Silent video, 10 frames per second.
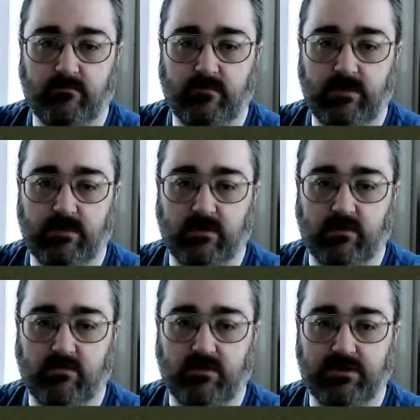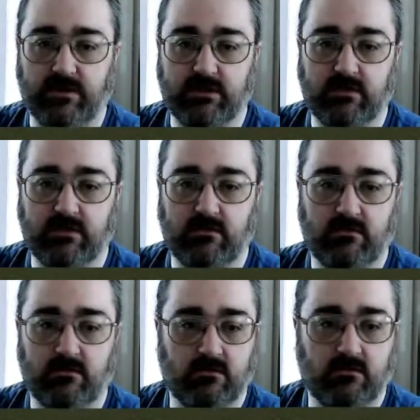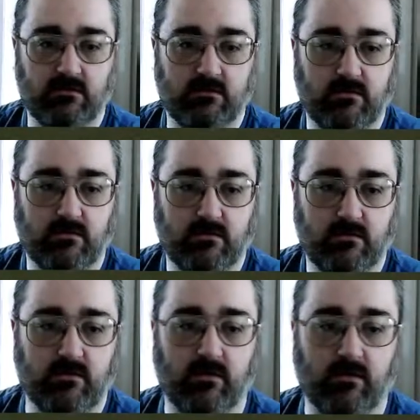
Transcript: There you go, log pressure data. Oh,